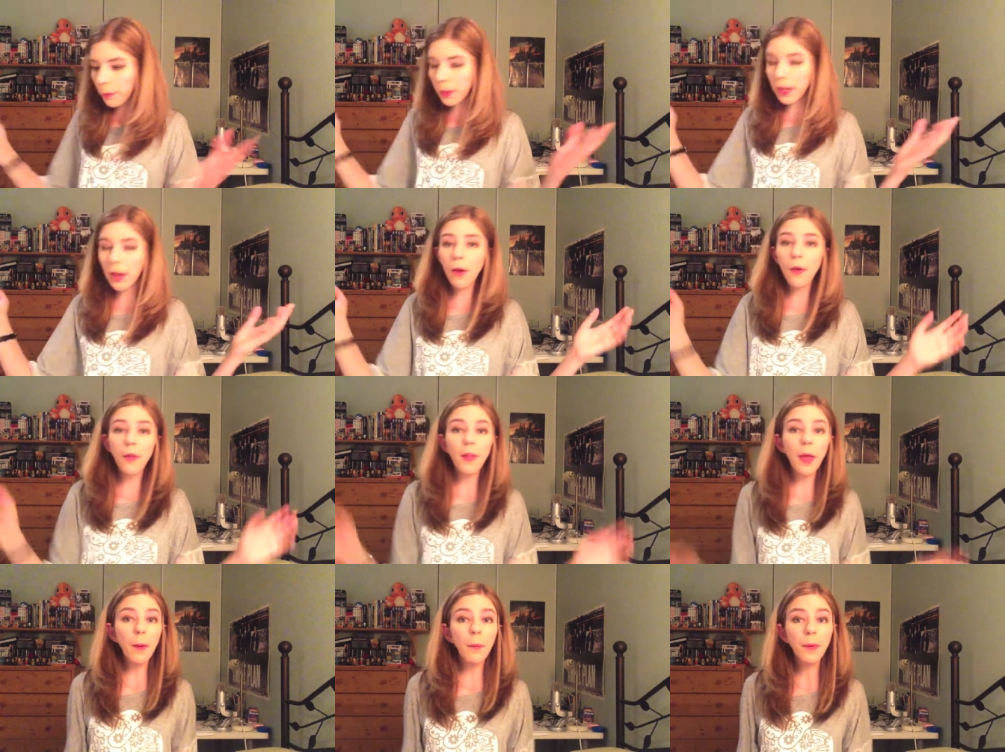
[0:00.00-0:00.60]
we
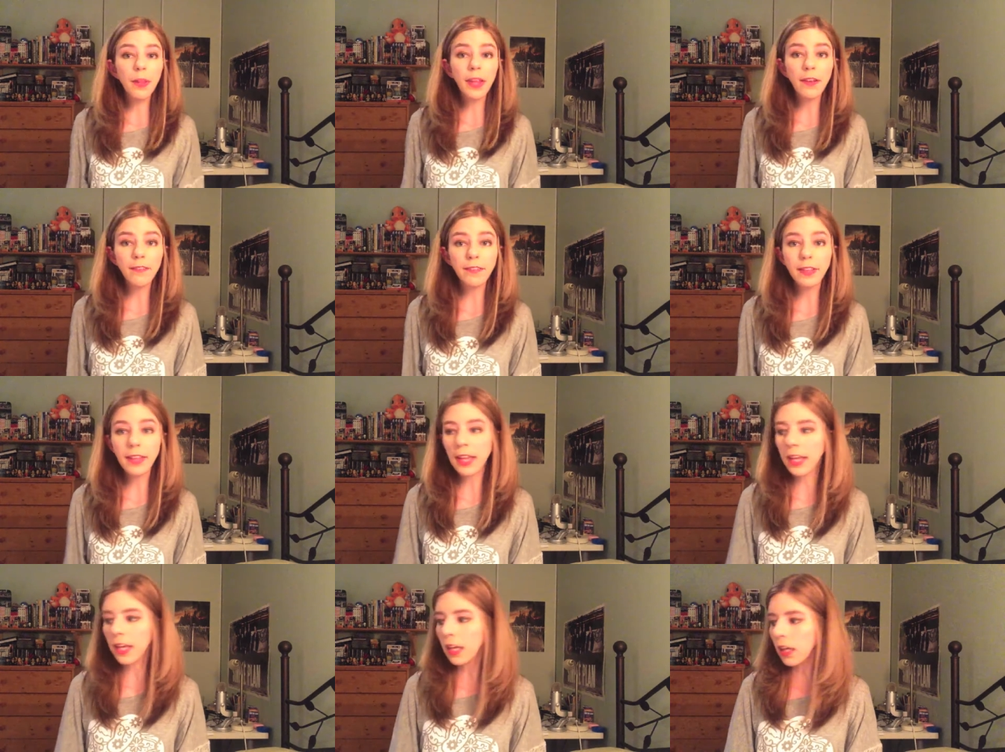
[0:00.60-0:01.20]
go. That was
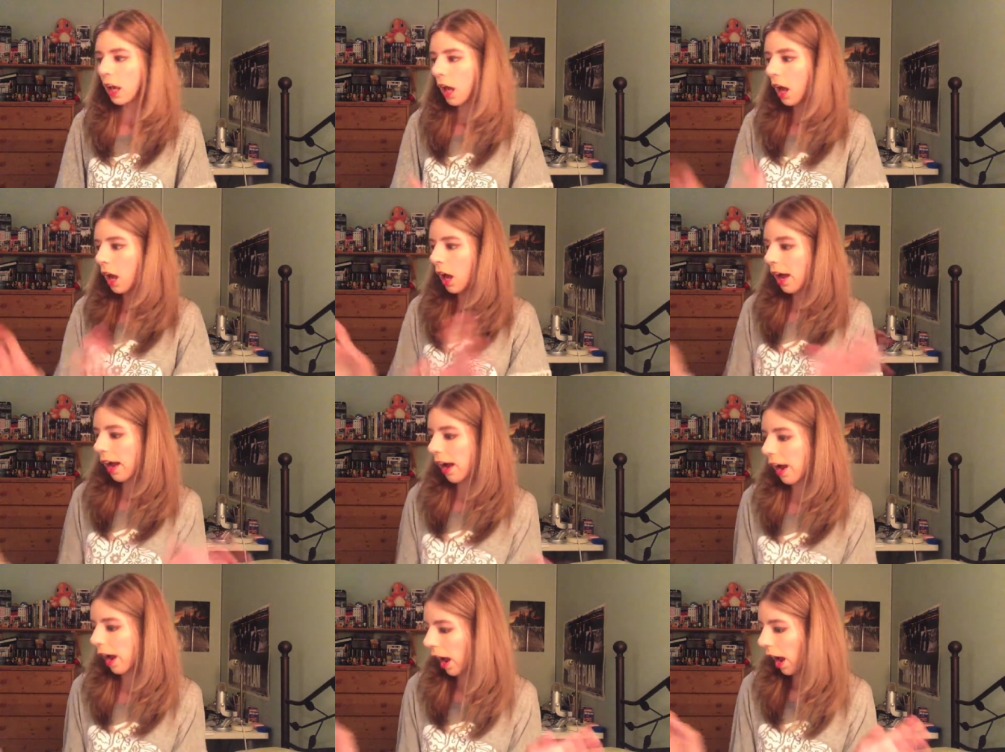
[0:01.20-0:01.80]
everything.
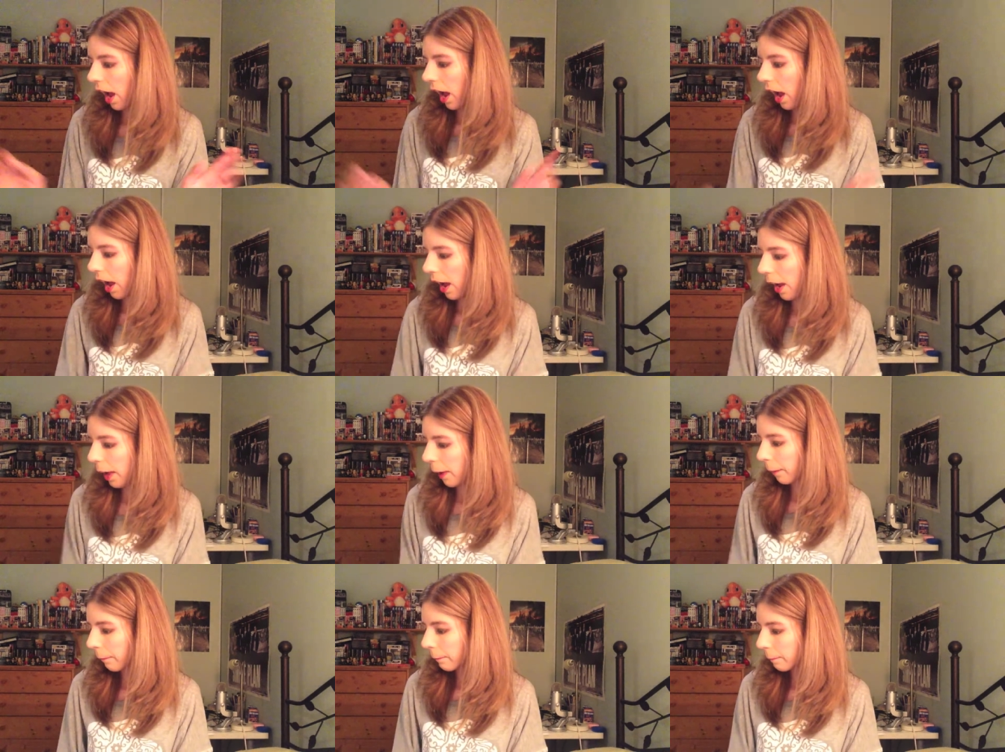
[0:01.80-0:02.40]
Uh,
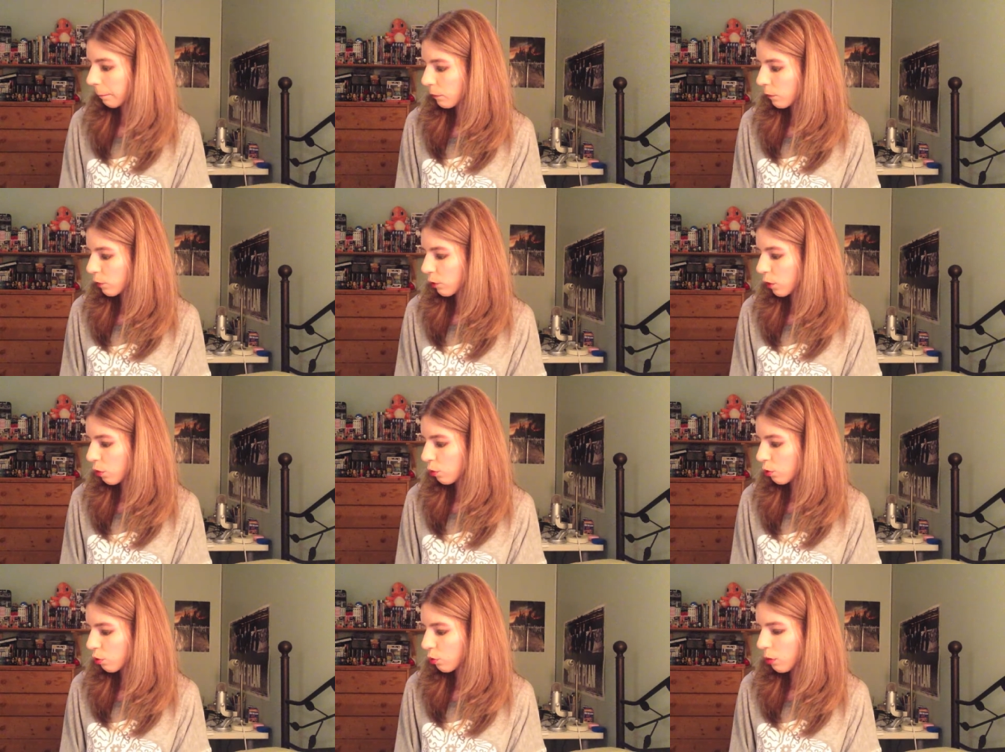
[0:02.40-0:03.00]
I
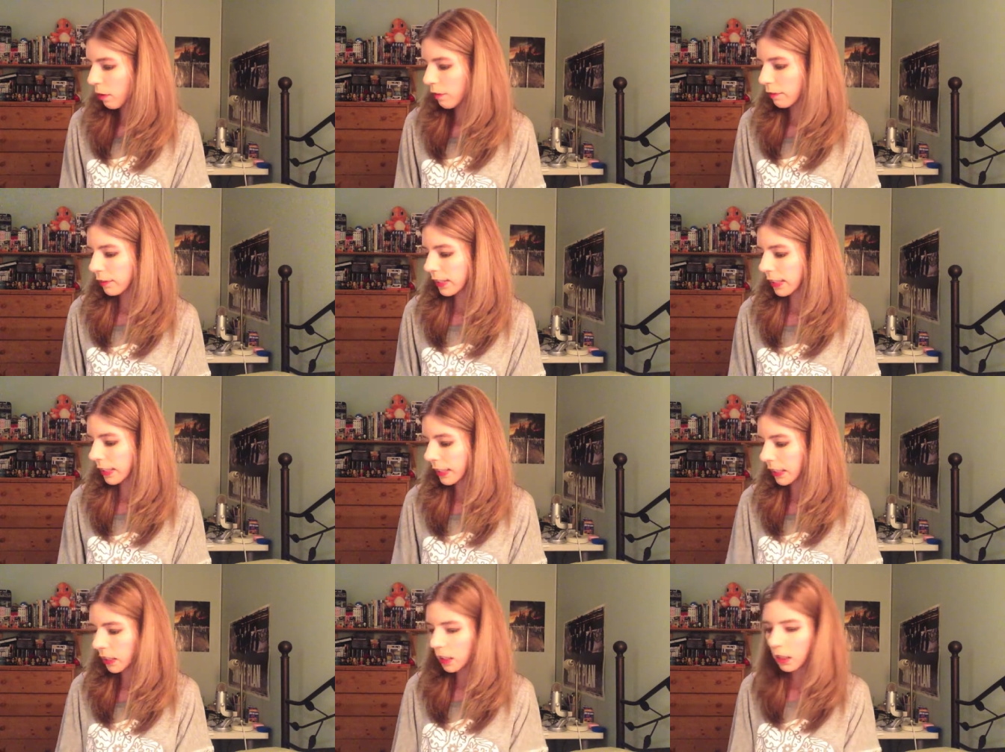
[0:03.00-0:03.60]
showed you
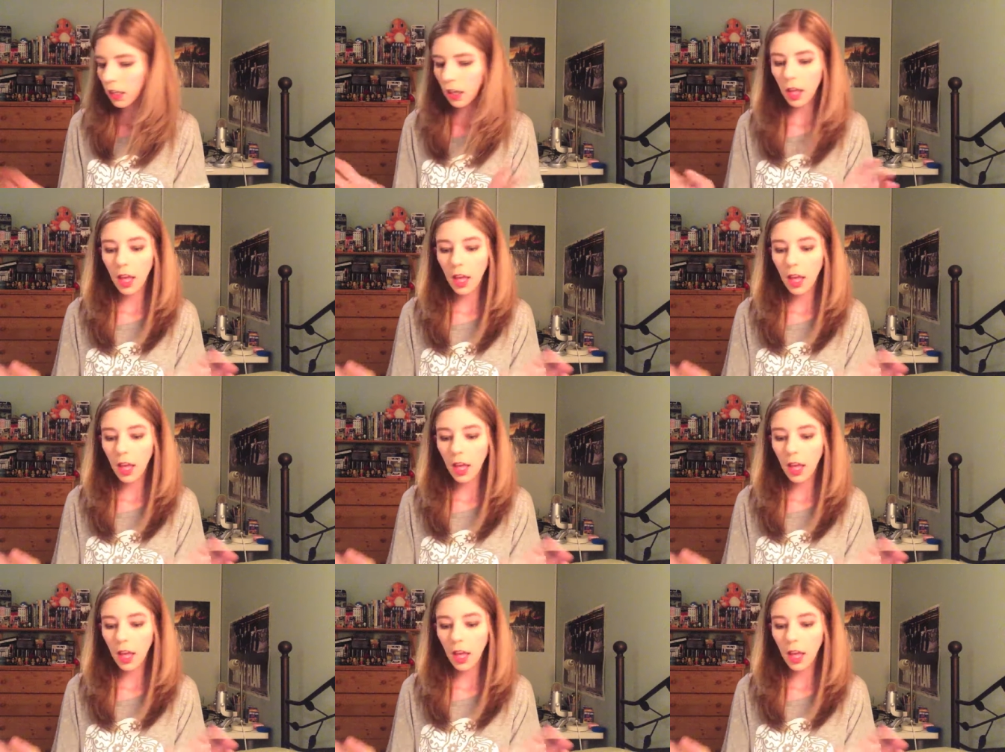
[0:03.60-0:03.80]
everything.